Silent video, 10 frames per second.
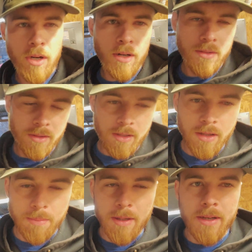cart thing
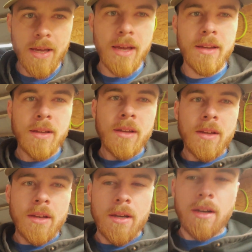up on that.
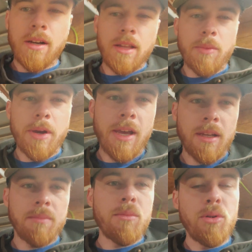That way I
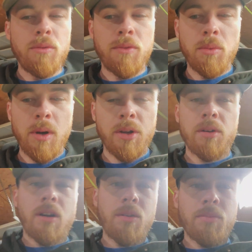can move the
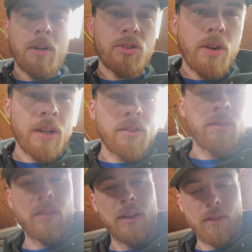welder around with my tractor a
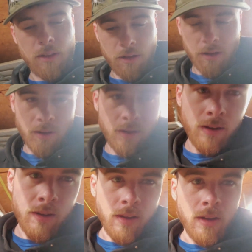little easier.
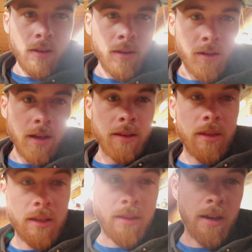Because that
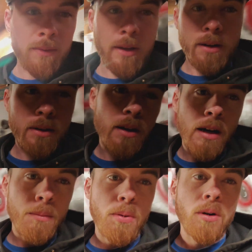thing is heavy. I don't care
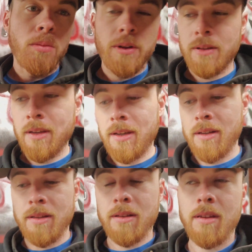how portable they say it
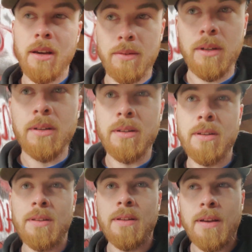is, it's heavy.
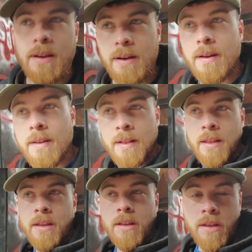
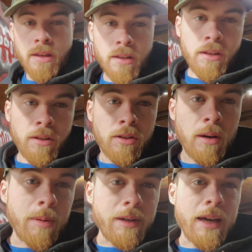So
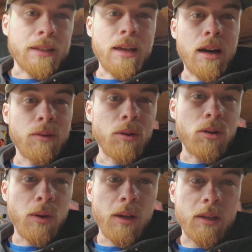I'm gonna knock that out real
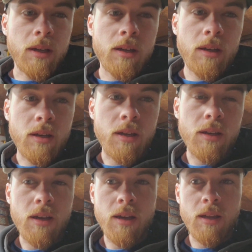quick. And
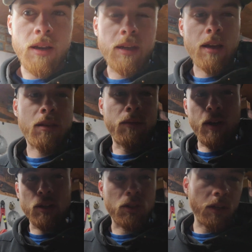then I guess
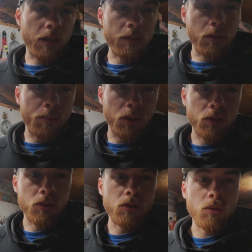eventually I'll have to build a new